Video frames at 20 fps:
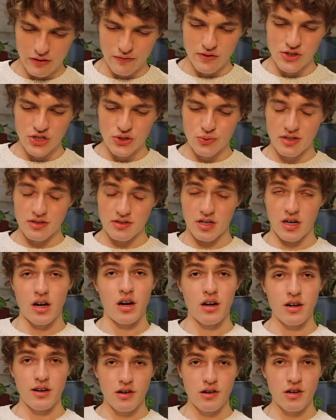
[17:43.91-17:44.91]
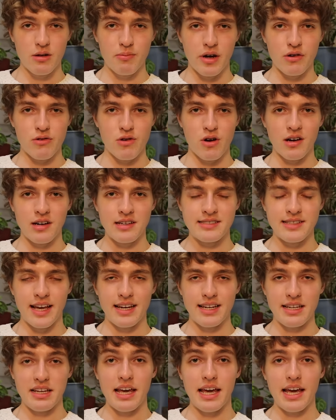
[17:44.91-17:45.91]
The first one is Hunger by
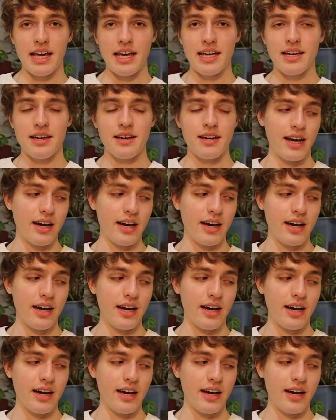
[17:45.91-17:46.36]
Roxane Gay.